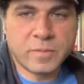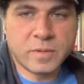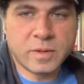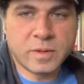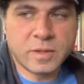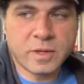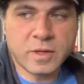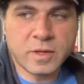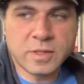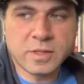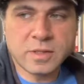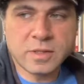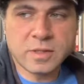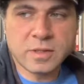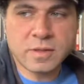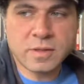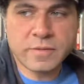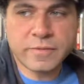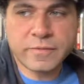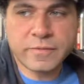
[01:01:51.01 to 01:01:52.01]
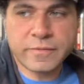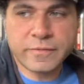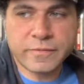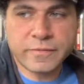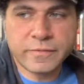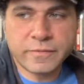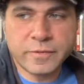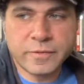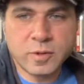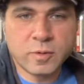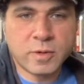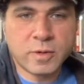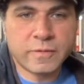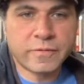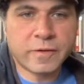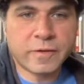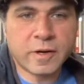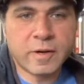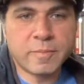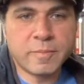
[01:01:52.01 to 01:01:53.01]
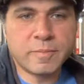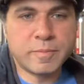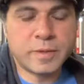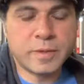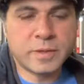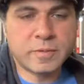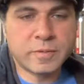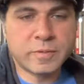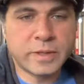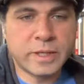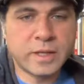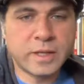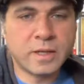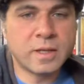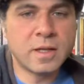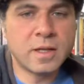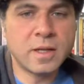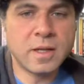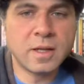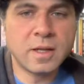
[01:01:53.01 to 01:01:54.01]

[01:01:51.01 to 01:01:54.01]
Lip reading: there's few and far between